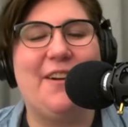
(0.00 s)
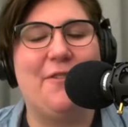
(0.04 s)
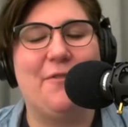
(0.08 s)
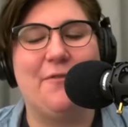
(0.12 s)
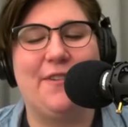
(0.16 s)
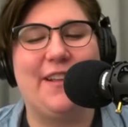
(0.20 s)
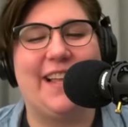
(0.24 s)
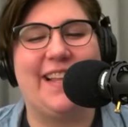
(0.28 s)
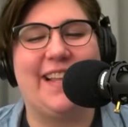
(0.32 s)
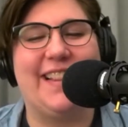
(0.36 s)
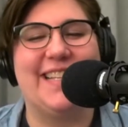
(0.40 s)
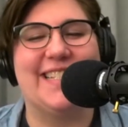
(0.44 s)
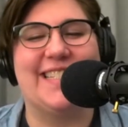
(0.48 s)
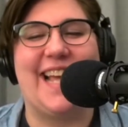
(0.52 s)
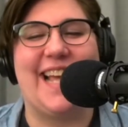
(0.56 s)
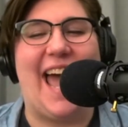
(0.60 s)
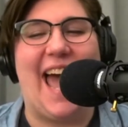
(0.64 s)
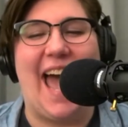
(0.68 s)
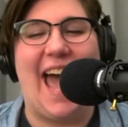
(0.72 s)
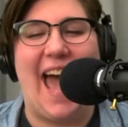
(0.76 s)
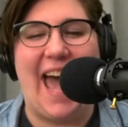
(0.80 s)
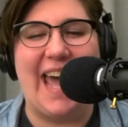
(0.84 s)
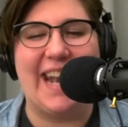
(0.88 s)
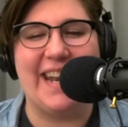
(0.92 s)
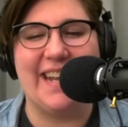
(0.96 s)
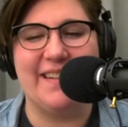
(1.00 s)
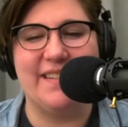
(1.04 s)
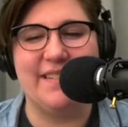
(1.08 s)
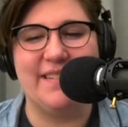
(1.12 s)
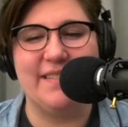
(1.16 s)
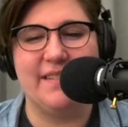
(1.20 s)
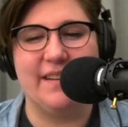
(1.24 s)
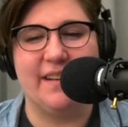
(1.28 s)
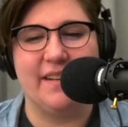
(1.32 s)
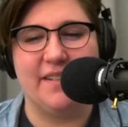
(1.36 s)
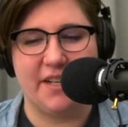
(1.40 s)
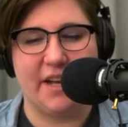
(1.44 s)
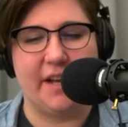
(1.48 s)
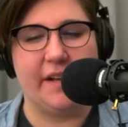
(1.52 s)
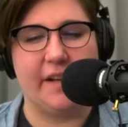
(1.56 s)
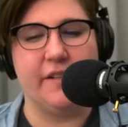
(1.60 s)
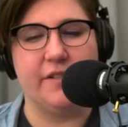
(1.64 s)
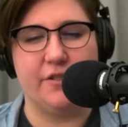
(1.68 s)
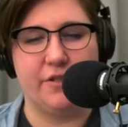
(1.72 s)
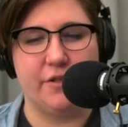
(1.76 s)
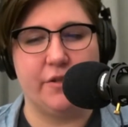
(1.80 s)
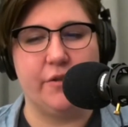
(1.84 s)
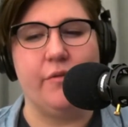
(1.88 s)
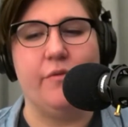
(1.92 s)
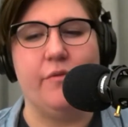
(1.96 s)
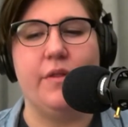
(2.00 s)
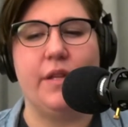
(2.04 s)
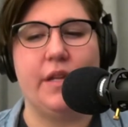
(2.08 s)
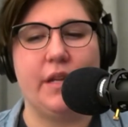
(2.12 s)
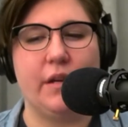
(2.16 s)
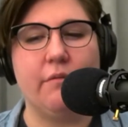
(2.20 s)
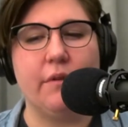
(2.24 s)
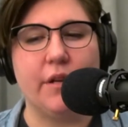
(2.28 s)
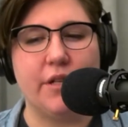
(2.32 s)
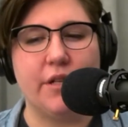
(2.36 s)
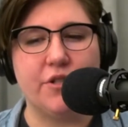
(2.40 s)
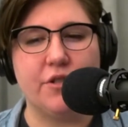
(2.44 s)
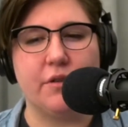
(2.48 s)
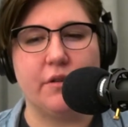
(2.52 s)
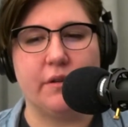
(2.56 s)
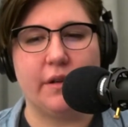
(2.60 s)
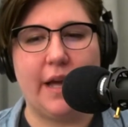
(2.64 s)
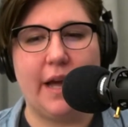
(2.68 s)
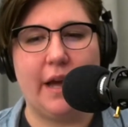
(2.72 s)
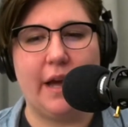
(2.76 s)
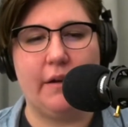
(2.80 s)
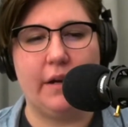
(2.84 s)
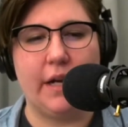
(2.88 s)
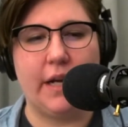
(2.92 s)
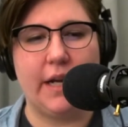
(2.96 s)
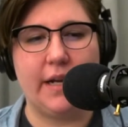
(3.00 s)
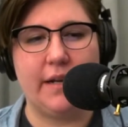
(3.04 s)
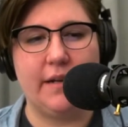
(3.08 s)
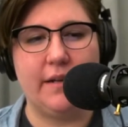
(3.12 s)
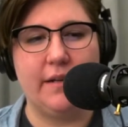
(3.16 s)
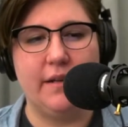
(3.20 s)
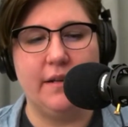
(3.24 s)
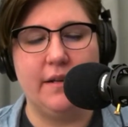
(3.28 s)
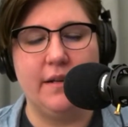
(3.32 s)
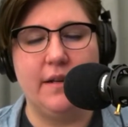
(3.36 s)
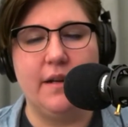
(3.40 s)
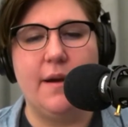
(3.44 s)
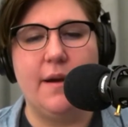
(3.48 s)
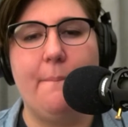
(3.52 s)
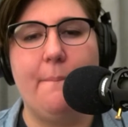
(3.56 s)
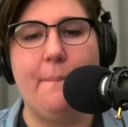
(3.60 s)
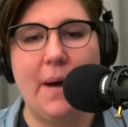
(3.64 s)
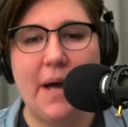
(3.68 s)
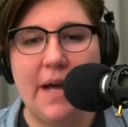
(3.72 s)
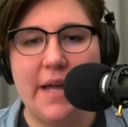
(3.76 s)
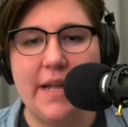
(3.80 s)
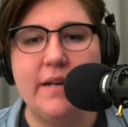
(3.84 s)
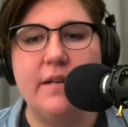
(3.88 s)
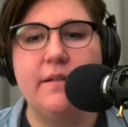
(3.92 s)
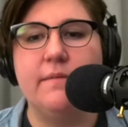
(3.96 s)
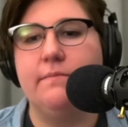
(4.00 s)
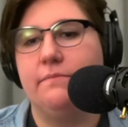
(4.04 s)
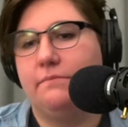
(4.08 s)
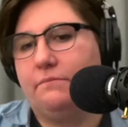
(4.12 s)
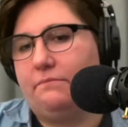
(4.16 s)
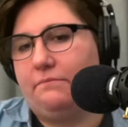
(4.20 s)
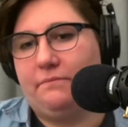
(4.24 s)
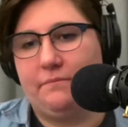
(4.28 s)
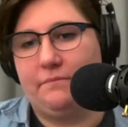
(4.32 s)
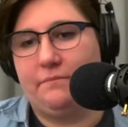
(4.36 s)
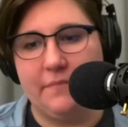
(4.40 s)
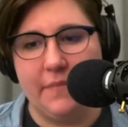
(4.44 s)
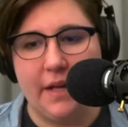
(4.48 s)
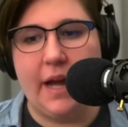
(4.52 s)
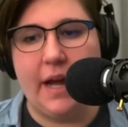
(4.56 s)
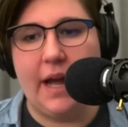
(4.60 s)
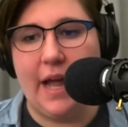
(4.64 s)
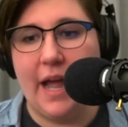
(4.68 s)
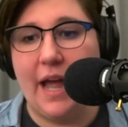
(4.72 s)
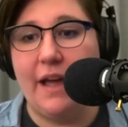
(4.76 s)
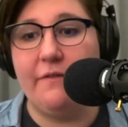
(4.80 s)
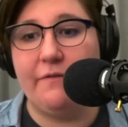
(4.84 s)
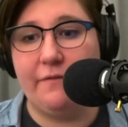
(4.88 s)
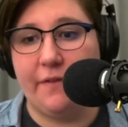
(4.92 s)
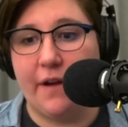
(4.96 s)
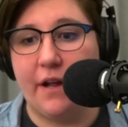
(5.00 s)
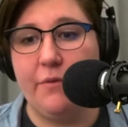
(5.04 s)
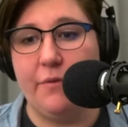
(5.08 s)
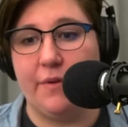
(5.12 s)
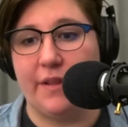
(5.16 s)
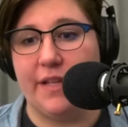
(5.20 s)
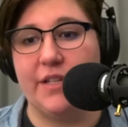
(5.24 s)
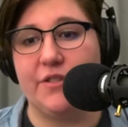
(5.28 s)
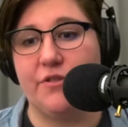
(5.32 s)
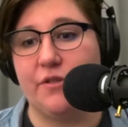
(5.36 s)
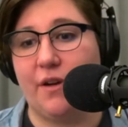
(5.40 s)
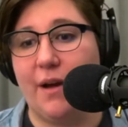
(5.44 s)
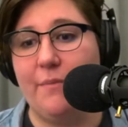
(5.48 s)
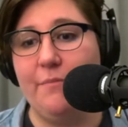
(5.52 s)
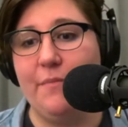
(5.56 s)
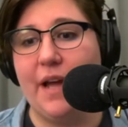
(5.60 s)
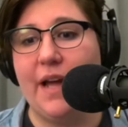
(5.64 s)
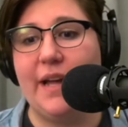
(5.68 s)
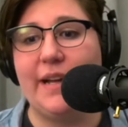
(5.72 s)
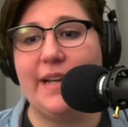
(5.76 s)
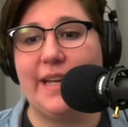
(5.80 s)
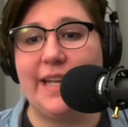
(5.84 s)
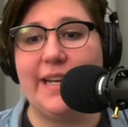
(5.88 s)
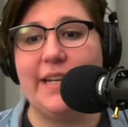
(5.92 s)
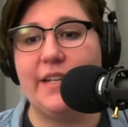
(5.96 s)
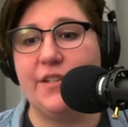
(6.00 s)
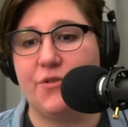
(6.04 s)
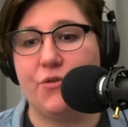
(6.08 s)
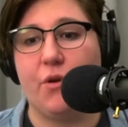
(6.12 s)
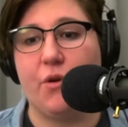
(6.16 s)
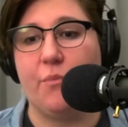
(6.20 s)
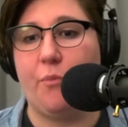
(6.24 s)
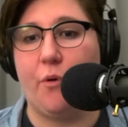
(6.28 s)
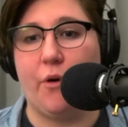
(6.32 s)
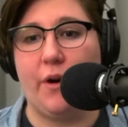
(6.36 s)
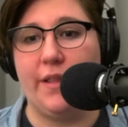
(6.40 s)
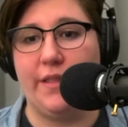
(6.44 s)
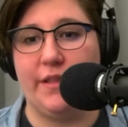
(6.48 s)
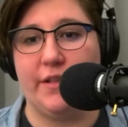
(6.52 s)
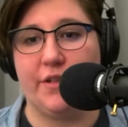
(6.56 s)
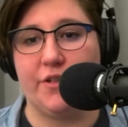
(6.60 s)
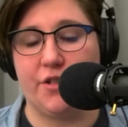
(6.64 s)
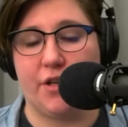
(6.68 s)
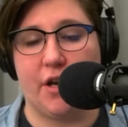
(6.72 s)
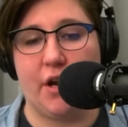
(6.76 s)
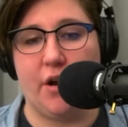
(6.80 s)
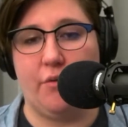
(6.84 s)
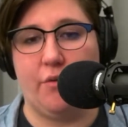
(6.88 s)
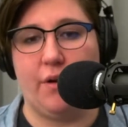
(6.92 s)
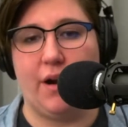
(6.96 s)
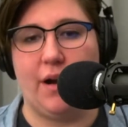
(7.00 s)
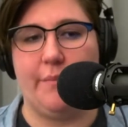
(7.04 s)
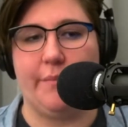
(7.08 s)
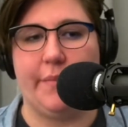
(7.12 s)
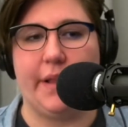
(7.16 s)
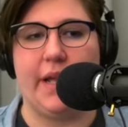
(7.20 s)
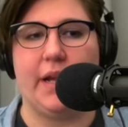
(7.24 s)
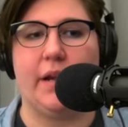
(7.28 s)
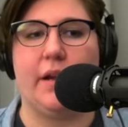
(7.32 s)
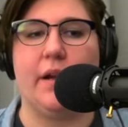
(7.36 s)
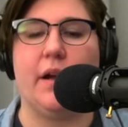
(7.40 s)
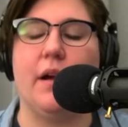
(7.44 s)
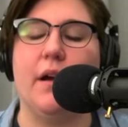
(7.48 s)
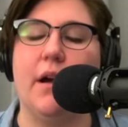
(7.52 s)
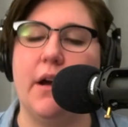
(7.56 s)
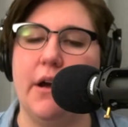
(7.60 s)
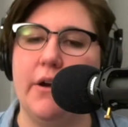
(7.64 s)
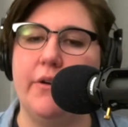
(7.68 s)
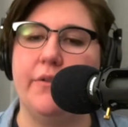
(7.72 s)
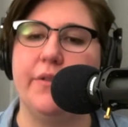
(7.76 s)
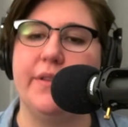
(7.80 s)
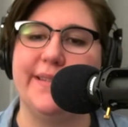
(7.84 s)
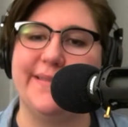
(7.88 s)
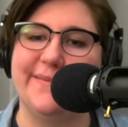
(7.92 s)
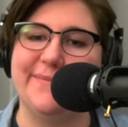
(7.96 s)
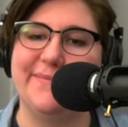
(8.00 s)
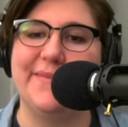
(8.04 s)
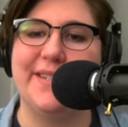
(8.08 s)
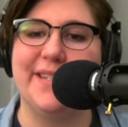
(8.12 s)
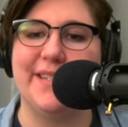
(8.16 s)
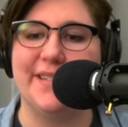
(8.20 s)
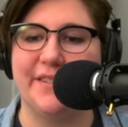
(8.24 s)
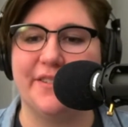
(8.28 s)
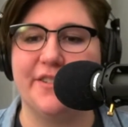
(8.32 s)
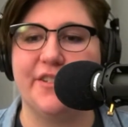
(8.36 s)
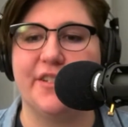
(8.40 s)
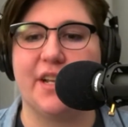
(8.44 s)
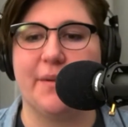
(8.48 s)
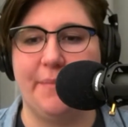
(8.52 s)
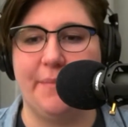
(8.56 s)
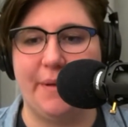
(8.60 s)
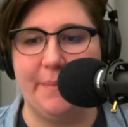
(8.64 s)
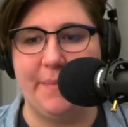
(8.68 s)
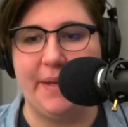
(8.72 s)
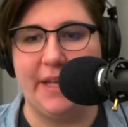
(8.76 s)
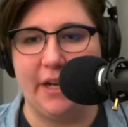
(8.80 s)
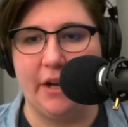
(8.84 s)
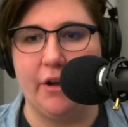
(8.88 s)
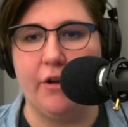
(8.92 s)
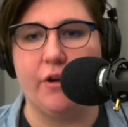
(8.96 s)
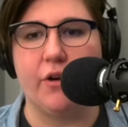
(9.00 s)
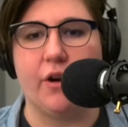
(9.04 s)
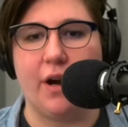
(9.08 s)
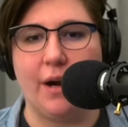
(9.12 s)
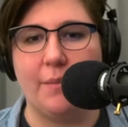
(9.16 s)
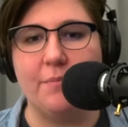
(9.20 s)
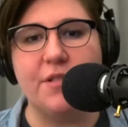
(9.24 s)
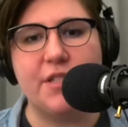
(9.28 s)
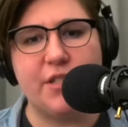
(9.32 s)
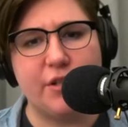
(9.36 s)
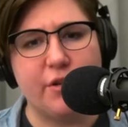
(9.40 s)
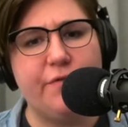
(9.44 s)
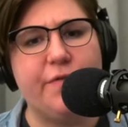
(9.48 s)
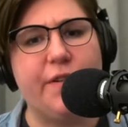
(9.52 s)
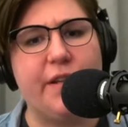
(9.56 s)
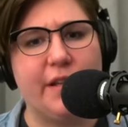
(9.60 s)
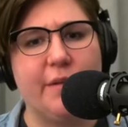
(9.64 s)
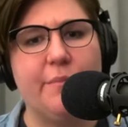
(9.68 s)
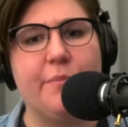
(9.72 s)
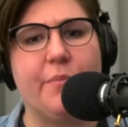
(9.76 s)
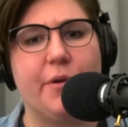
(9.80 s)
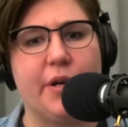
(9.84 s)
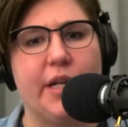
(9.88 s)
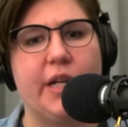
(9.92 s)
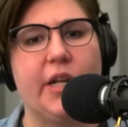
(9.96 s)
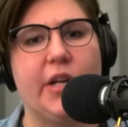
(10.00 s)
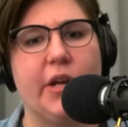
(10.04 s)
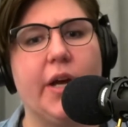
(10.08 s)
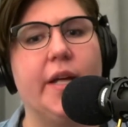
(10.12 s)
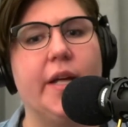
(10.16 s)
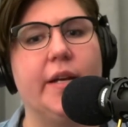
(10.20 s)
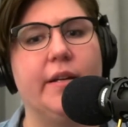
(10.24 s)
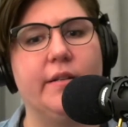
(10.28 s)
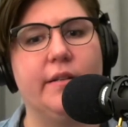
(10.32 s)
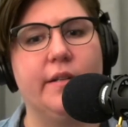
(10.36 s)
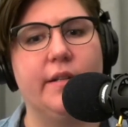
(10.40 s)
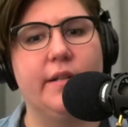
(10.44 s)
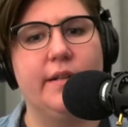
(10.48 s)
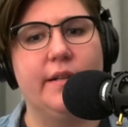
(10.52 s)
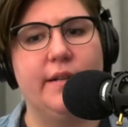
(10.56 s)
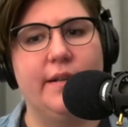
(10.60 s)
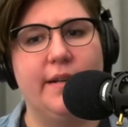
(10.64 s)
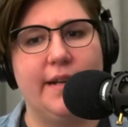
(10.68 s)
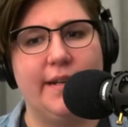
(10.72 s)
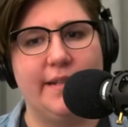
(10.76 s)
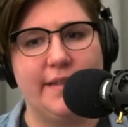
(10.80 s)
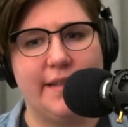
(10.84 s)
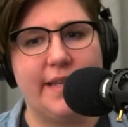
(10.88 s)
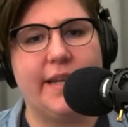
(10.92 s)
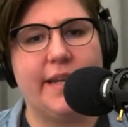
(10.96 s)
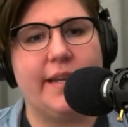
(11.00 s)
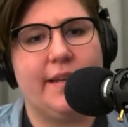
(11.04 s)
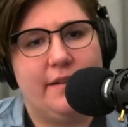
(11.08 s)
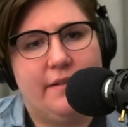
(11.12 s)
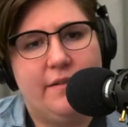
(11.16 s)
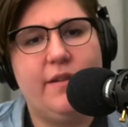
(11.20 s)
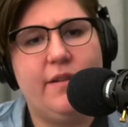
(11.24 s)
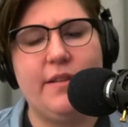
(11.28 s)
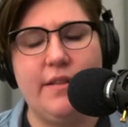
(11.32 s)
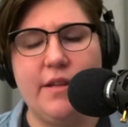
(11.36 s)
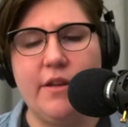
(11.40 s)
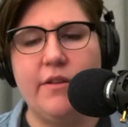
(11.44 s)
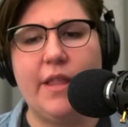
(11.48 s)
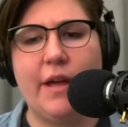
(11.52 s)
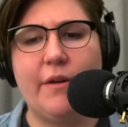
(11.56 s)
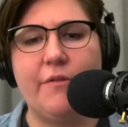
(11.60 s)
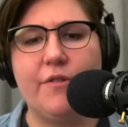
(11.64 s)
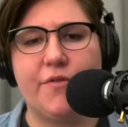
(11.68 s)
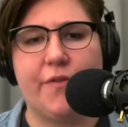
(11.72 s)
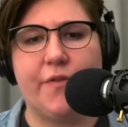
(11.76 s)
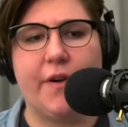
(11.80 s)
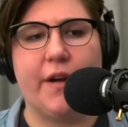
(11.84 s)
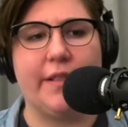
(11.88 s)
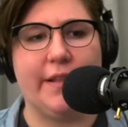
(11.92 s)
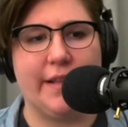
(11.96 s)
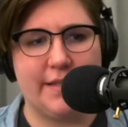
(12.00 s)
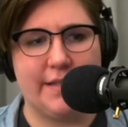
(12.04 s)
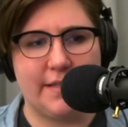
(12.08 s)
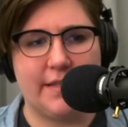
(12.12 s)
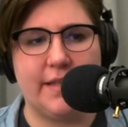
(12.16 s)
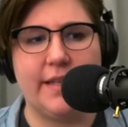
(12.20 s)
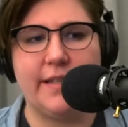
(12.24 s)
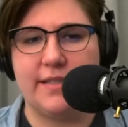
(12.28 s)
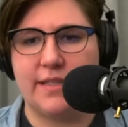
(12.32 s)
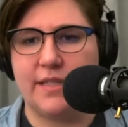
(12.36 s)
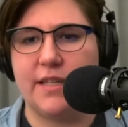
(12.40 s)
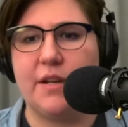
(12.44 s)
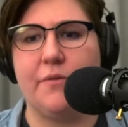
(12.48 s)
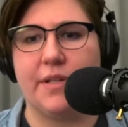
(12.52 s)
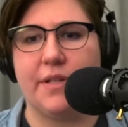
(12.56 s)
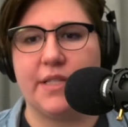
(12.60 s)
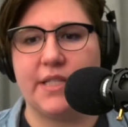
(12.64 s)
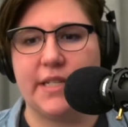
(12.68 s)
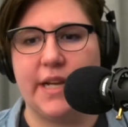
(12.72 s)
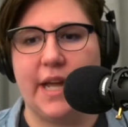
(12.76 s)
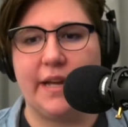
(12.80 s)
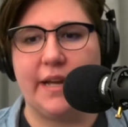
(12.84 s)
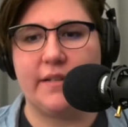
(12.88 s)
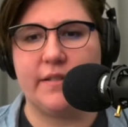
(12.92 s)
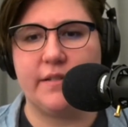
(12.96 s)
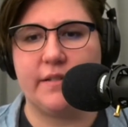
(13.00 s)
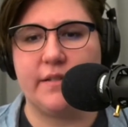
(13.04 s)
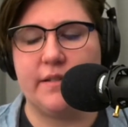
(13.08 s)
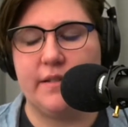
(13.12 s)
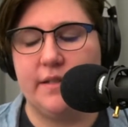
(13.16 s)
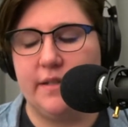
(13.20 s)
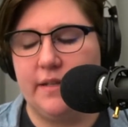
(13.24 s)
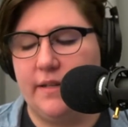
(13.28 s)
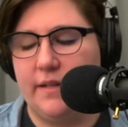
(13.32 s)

I don't feel like this added a ton to the original outing, but I had fun with it. So I'm not getting to a point in the show where I'm like, oh, this is just gonna be mediocre. I'm still feeling pretty good and thinking, yeah, that was fun. Let's see what's next.